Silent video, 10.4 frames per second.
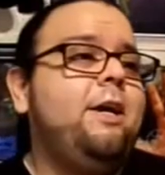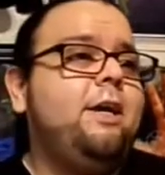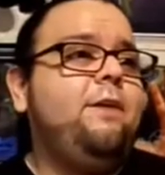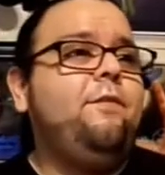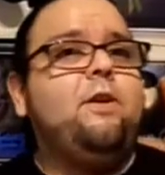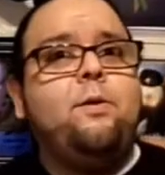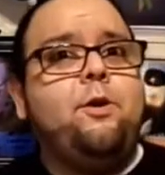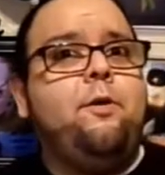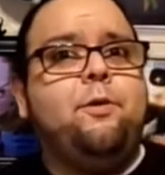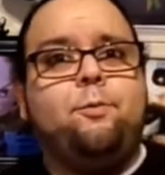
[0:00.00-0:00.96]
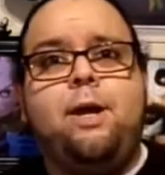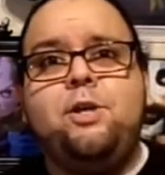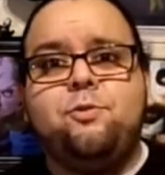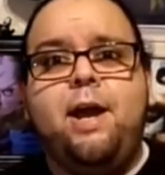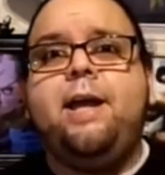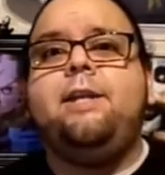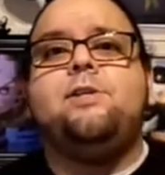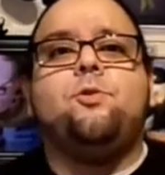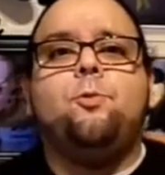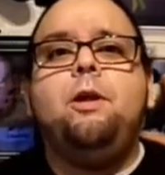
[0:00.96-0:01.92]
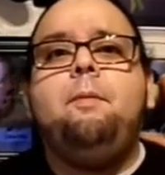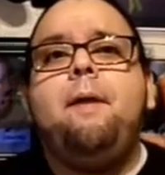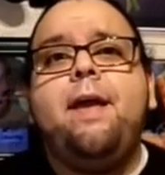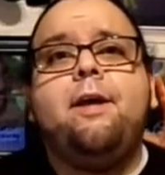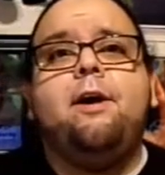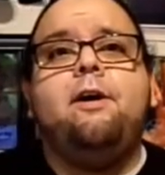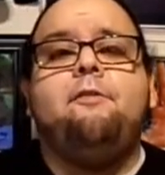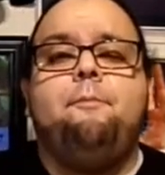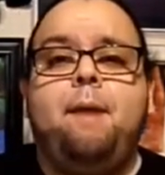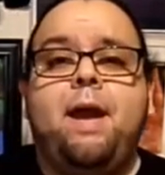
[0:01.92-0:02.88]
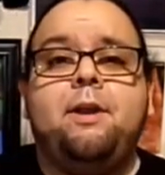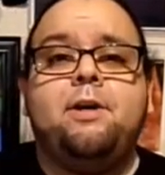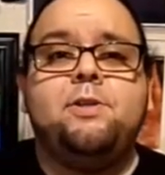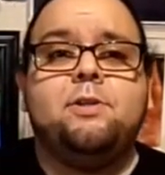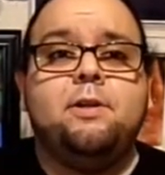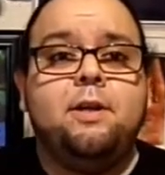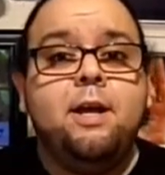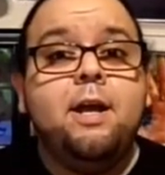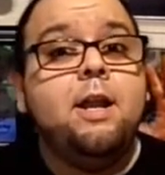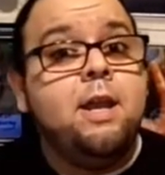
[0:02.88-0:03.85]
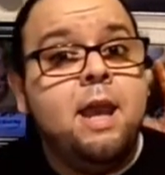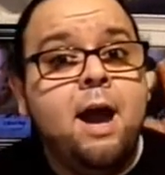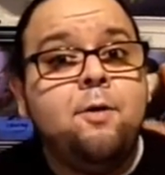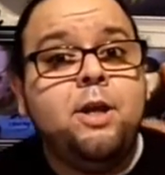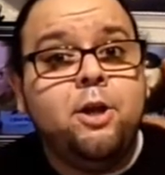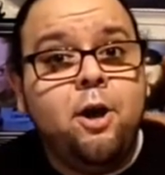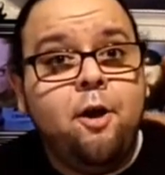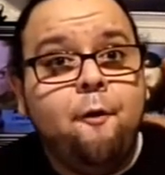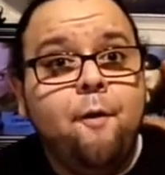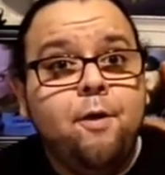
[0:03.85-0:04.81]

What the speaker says: If you don't know that Red Dragon is a remake of Manhunter, now you know.